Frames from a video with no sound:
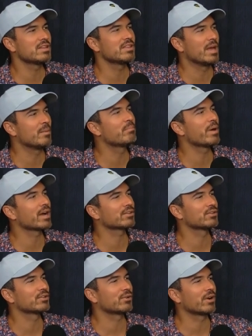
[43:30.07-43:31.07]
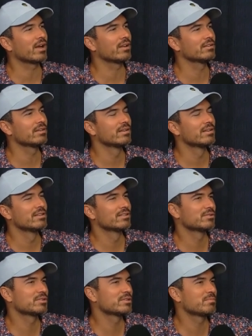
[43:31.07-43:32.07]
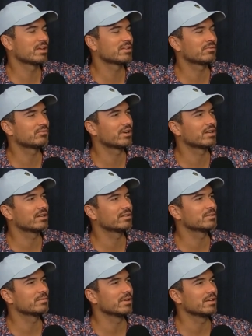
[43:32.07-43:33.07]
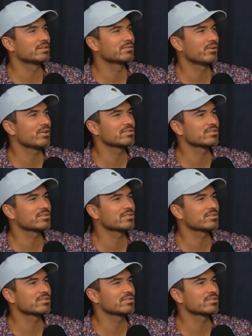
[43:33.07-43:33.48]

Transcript: the impact on the ground, so it just makes it funnier to me. He just falls